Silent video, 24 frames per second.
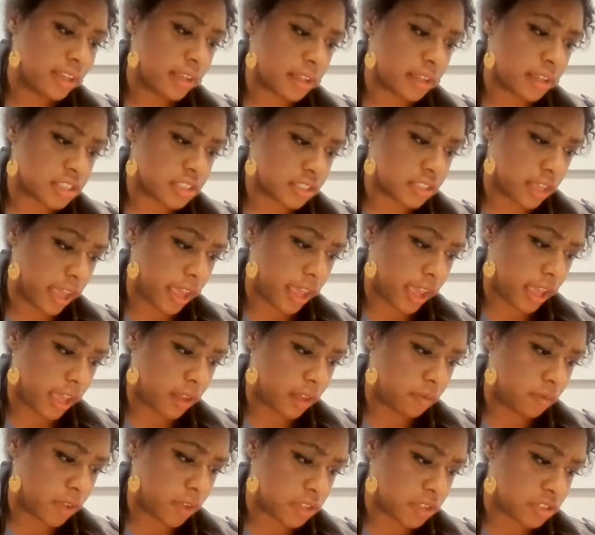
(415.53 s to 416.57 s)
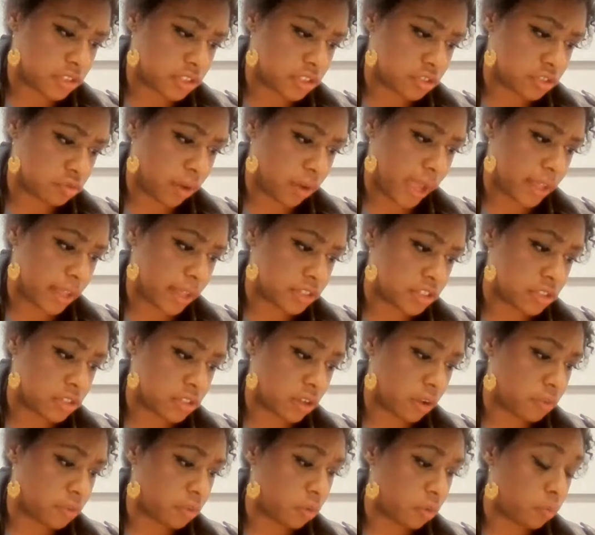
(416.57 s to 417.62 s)
its canvas stretched
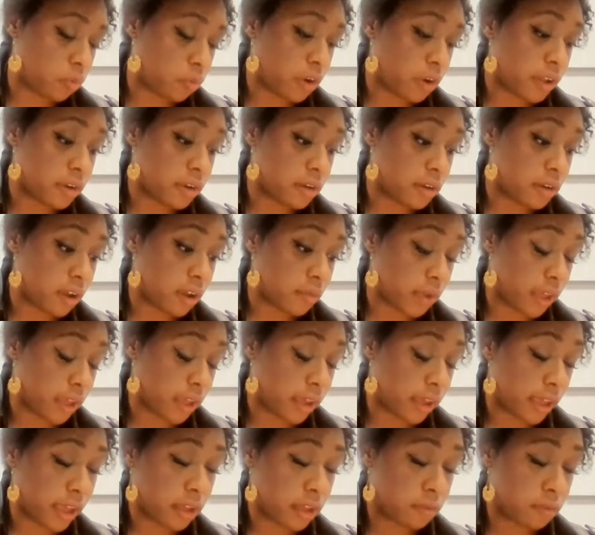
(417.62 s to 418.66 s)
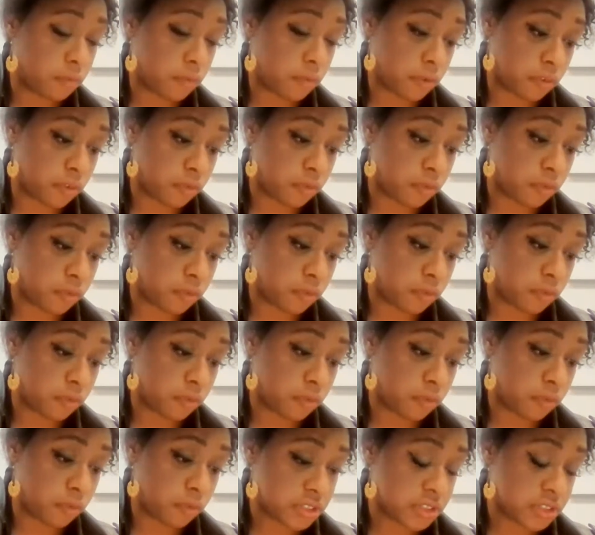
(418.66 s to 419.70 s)
under one of a handful of
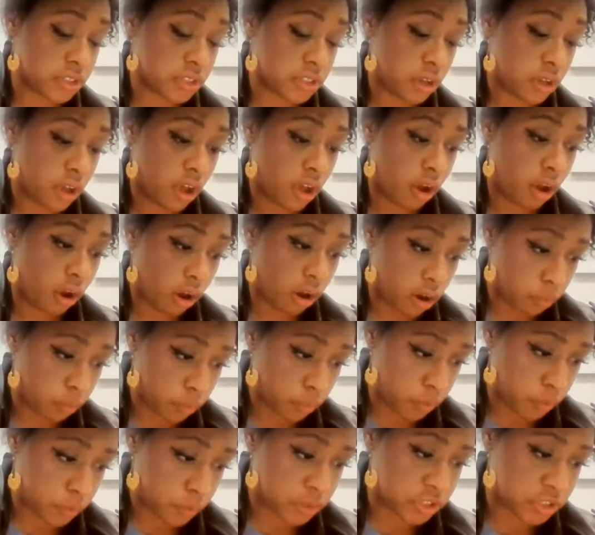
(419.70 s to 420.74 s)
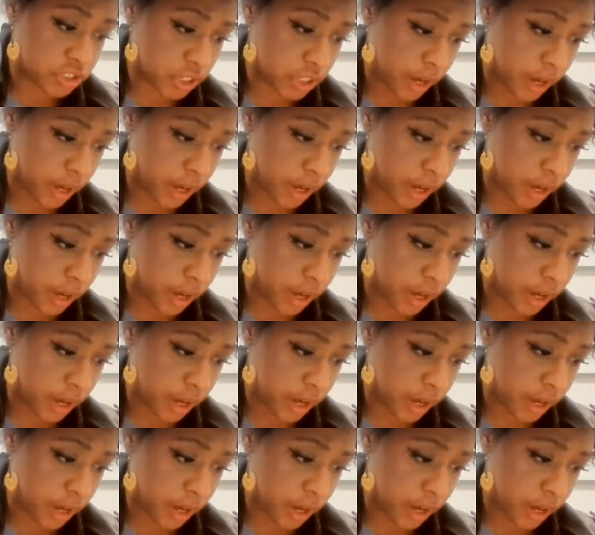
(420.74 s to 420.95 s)
moons, our moon